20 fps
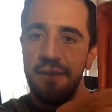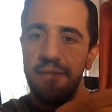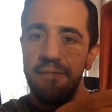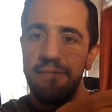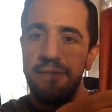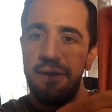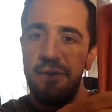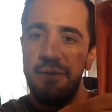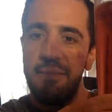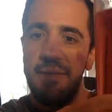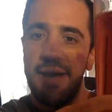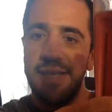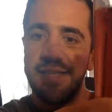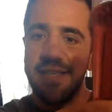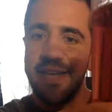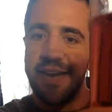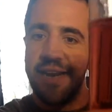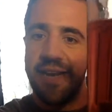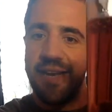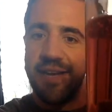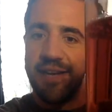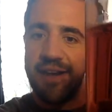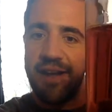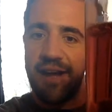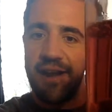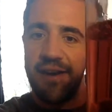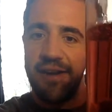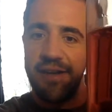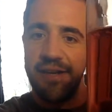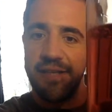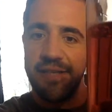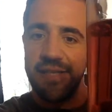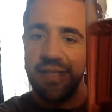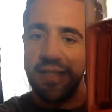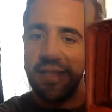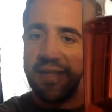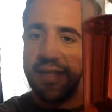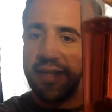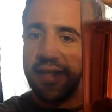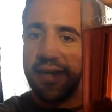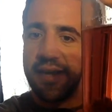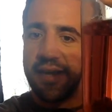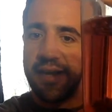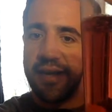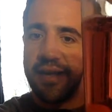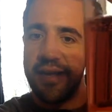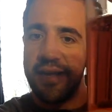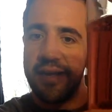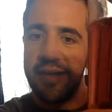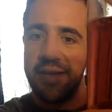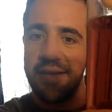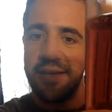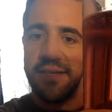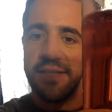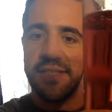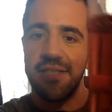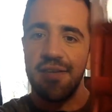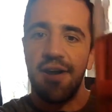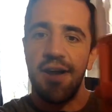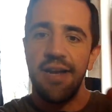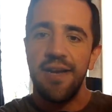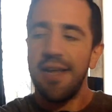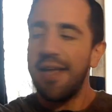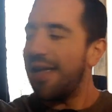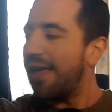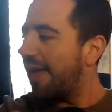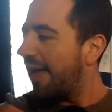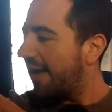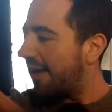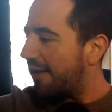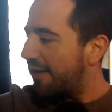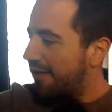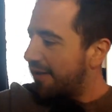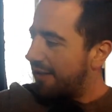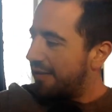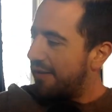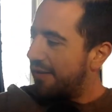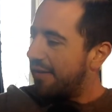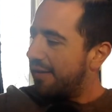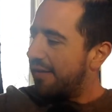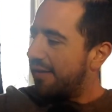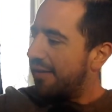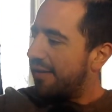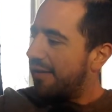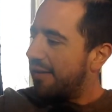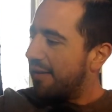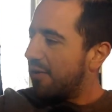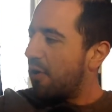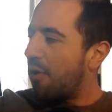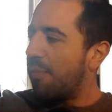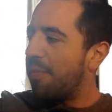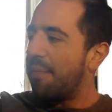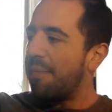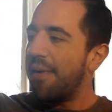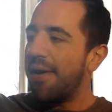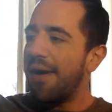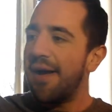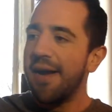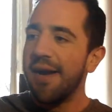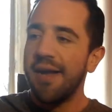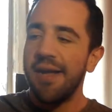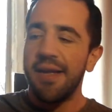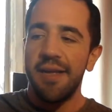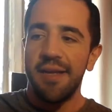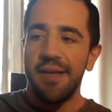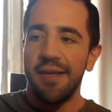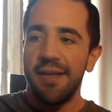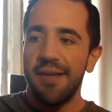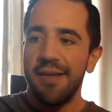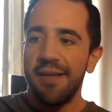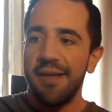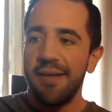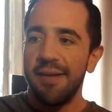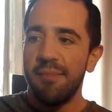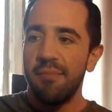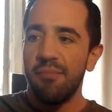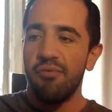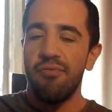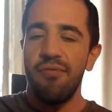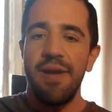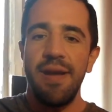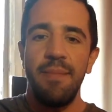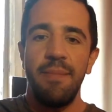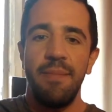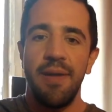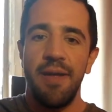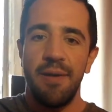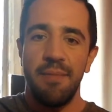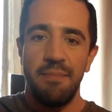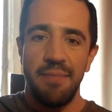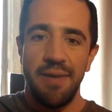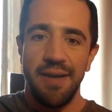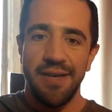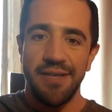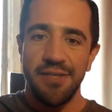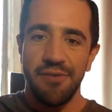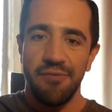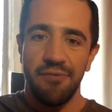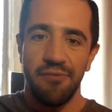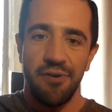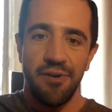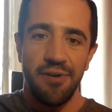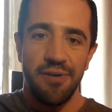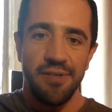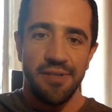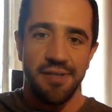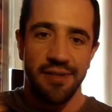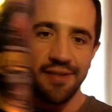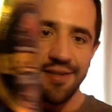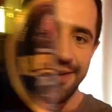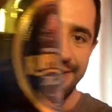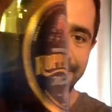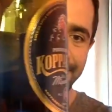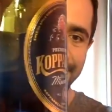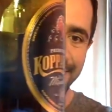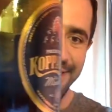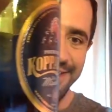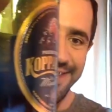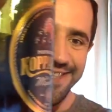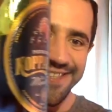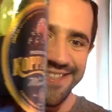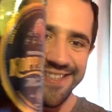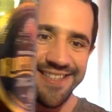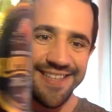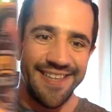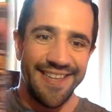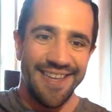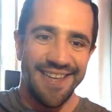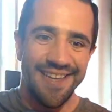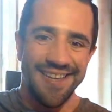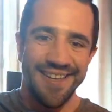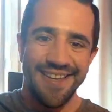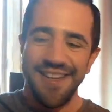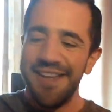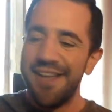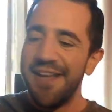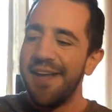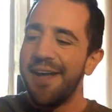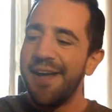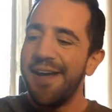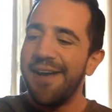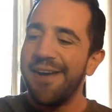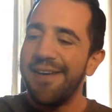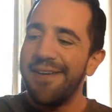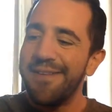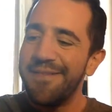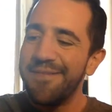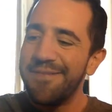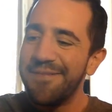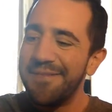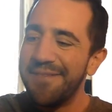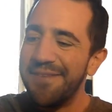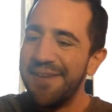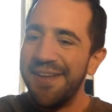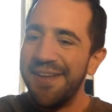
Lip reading: very masculine coloured cider here. Copperberg. Premium mixed fruit. Don't know if you guys can see that. I've